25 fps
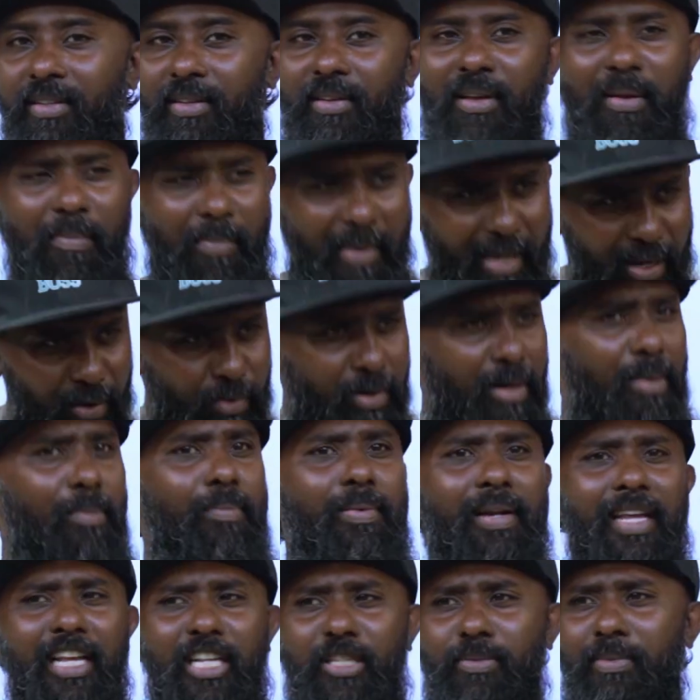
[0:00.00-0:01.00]
Okay, be in one
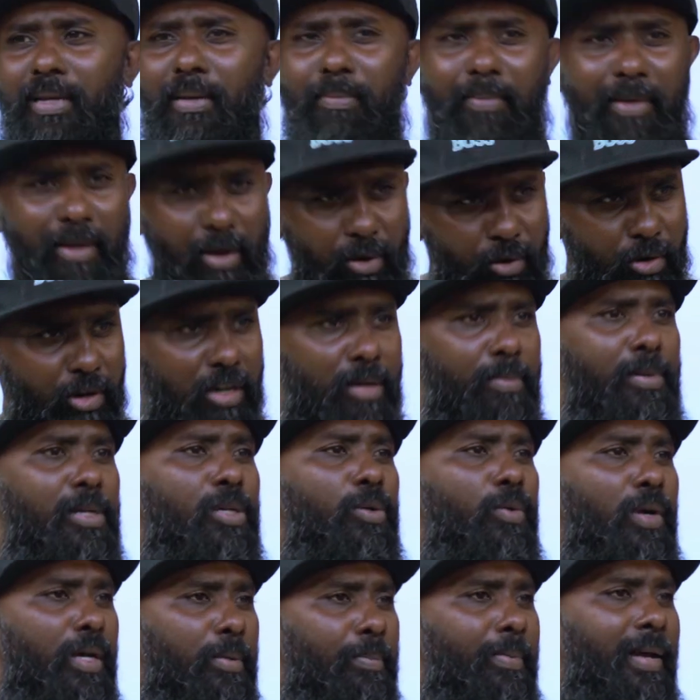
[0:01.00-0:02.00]
place man, be
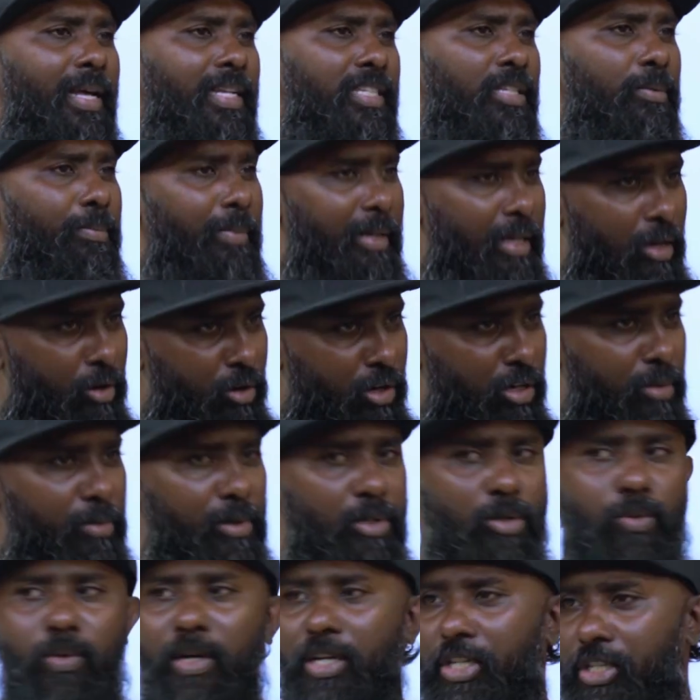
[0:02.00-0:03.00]
accountable to one pastor, be
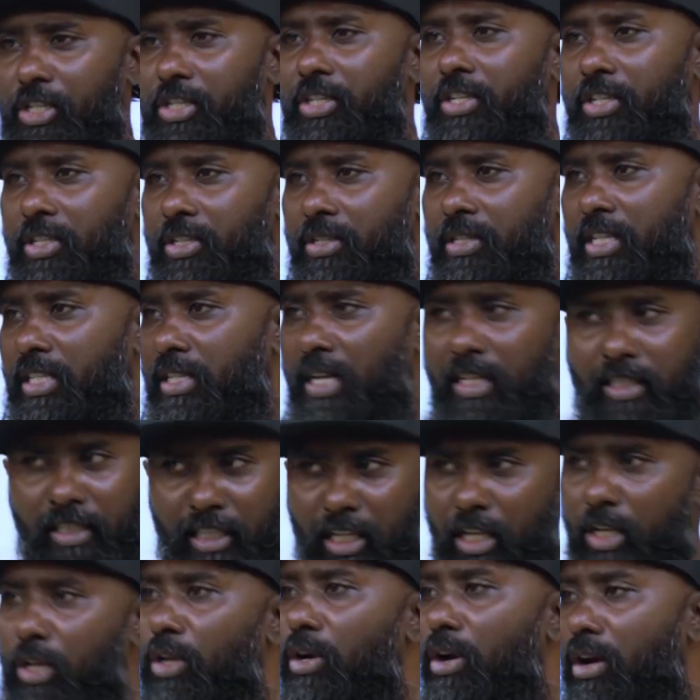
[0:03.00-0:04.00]
accountable to one church. There's
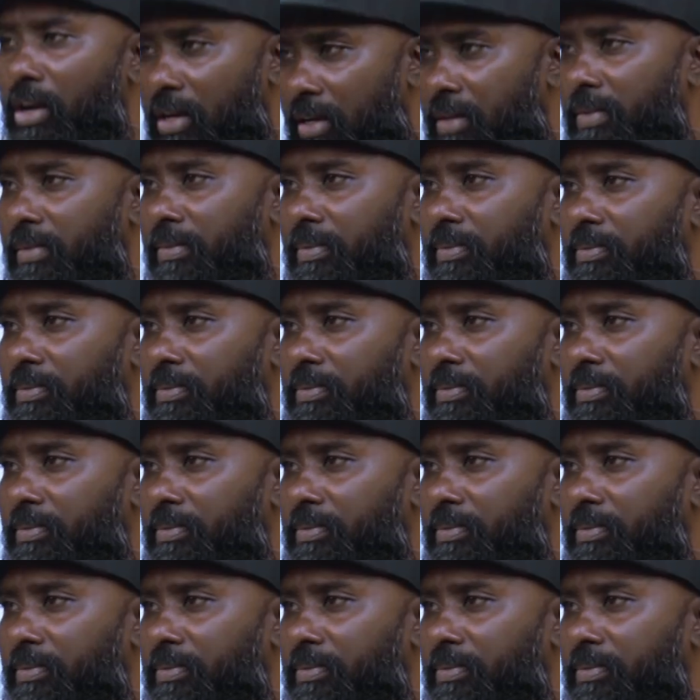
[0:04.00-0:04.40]
nothing wrong.